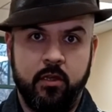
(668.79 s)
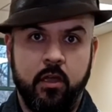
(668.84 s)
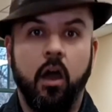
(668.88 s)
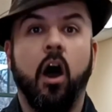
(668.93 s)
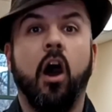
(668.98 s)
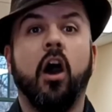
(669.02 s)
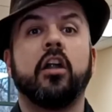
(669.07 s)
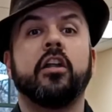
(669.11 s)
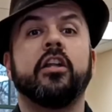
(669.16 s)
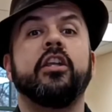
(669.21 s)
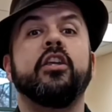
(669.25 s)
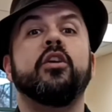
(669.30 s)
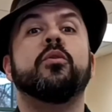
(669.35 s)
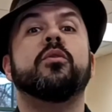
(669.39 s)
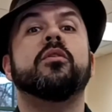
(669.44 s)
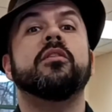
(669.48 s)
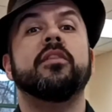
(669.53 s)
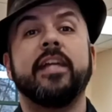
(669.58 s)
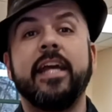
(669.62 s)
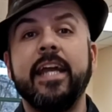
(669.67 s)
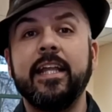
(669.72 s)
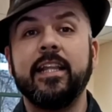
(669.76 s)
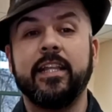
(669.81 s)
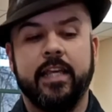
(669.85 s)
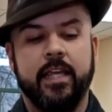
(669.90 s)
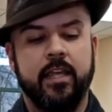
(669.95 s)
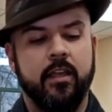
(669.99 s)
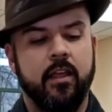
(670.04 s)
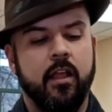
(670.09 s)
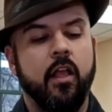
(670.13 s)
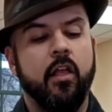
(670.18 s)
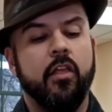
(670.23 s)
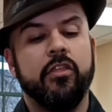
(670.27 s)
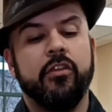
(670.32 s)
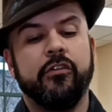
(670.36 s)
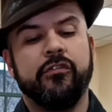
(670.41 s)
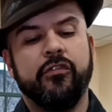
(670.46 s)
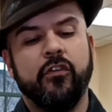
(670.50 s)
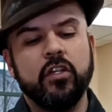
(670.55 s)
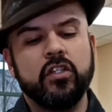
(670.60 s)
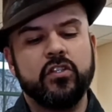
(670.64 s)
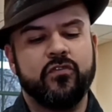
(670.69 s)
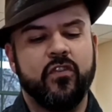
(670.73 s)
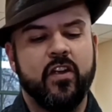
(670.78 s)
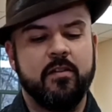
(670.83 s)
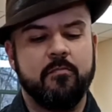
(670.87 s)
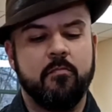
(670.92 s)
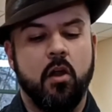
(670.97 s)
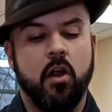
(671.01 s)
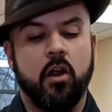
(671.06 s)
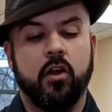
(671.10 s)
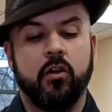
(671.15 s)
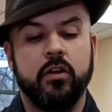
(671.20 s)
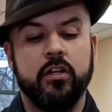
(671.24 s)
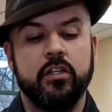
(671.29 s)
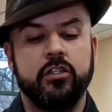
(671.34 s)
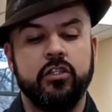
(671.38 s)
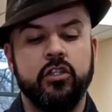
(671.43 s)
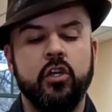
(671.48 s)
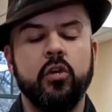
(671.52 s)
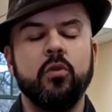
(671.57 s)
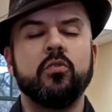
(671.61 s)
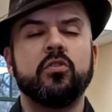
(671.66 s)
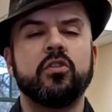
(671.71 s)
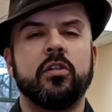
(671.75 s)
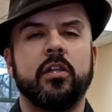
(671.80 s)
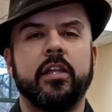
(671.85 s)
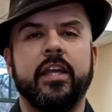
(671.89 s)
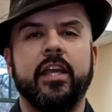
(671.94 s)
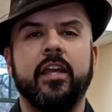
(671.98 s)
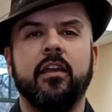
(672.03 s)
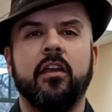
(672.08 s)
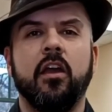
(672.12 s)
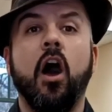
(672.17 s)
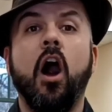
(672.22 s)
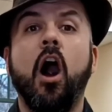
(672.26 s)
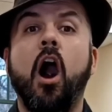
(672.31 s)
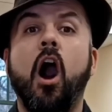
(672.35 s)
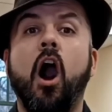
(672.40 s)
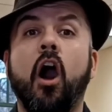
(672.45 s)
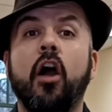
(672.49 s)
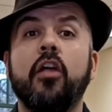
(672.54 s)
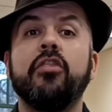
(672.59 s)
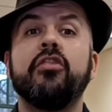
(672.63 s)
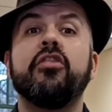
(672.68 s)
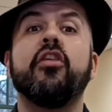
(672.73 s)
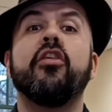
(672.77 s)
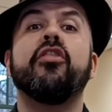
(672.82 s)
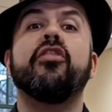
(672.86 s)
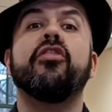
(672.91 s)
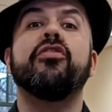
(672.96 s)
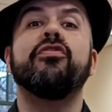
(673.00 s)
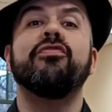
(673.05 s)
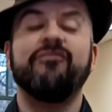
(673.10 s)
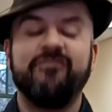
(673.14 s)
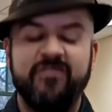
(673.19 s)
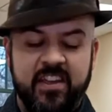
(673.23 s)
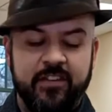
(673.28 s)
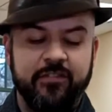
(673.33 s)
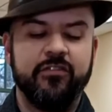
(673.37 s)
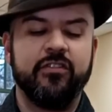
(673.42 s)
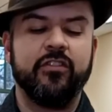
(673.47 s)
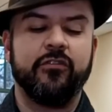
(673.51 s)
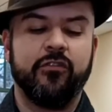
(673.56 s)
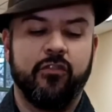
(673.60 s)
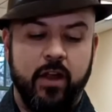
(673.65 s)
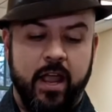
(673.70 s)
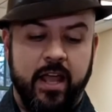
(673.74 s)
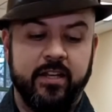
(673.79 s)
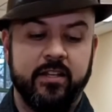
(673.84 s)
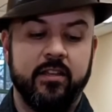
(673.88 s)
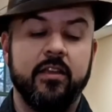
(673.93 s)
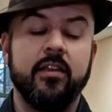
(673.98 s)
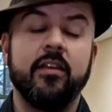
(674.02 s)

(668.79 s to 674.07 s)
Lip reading: On a ukulele, the first fret marker is usually on the 5th fret.